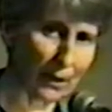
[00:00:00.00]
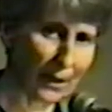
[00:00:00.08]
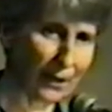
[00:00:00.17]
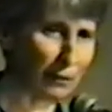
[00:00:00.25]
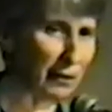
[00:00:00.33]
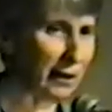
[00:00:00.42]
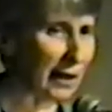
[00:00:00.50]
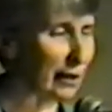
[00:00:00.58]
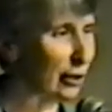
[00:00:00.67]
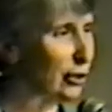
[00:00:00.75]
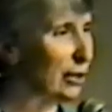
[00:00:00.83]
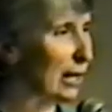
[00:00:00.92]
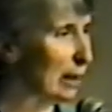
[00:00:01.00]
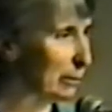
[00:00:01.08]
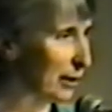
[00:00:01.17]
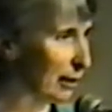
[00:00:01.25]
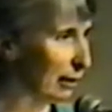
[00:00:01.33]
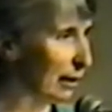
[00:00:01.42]
They feel like their jobs are
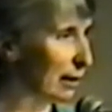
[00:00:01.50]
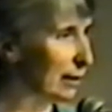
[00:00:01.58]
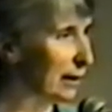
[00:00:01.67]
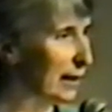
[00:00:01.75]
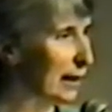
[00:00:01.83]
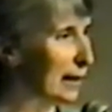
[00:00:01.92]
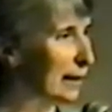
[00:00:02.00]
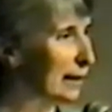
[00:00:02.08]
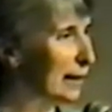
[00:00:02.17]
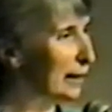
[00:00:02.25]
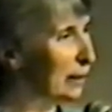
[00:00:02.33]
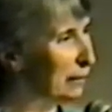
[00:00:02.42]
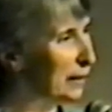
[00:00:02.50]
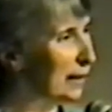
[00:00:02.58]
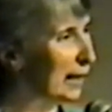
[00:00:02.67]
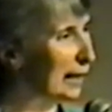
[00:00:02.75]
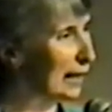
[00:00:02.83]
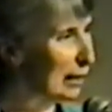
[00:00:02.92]
no longer there. They feel
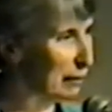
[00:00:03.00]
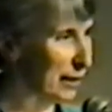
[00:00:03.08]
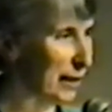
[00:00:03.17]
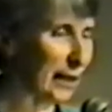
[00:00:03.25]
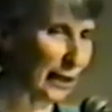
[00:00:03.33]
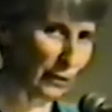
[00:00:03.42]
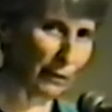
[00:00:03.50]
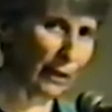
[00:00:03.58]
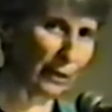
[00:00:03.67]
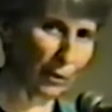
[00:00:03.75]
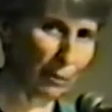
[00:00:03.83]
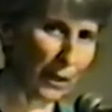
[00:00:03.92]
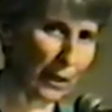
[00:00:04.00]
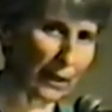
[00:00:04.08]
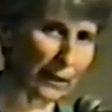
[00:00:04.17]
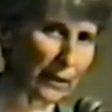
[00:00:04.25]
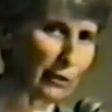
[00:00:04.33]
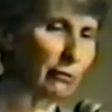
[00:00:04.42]
like everything has fallen apart.
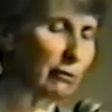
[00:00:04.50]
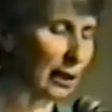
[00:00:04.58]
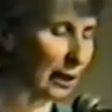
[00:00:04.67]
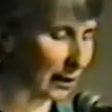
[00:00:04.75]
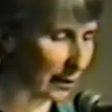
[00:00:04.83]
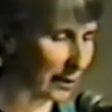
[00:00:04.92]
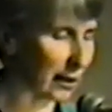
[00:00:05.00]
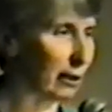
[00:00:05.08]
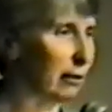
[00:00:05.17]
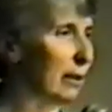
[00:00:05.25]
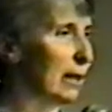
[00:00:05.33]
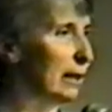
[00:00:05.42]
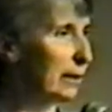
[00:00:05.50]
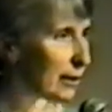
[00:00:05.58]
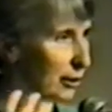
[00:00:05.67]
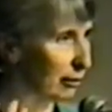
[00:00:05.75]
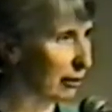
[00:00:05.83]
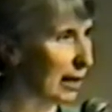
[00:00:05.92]
There's drugs, there's
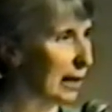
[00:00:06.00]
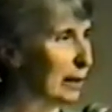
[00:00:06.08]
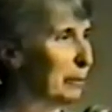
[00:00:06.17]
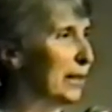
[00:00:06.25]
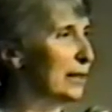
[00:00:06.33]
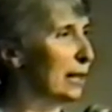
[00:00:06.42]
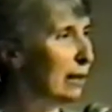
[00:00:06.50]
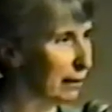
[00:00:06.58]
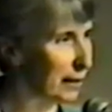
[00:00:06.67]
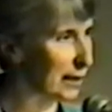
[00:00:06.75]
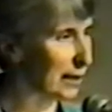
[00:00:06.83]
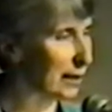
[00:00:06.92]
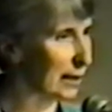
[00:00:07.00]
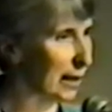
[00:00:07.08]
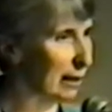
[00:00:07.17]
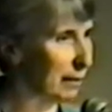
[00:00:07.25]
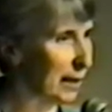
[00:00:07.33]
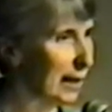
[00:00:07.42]
crime, there's all this
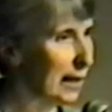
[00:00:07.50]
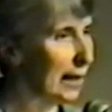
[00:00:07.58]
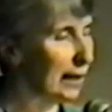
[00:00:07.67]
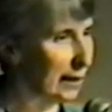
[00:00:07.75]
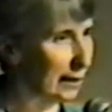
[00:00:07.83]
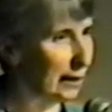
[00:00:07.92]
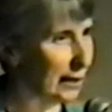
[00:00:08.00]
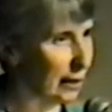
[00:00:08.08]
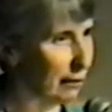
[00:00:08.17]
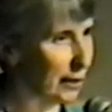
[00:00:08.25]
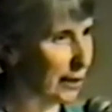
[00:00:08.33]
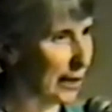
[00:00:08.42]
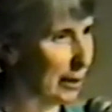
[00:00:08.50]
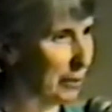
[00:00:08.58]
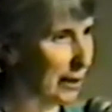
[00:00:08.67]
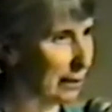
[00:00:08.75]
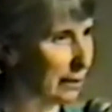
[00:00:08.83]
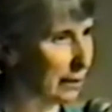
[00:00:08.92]
stuff, and they're looking for scapegoats.